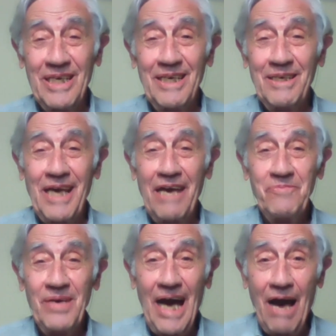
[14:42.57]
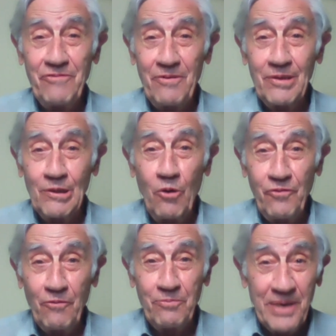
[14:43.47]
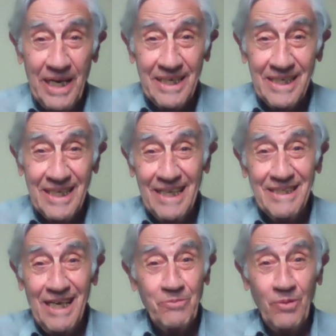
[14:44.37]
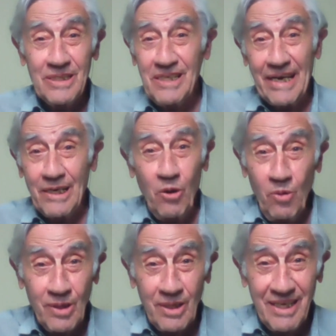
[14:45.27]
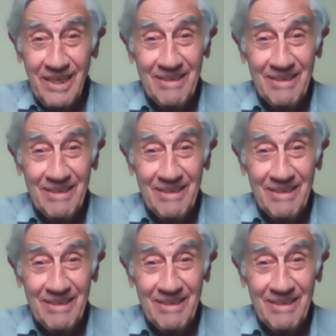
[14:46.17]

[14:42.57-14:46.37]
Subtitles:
He gave me half of a loaf of bread and that was like gold.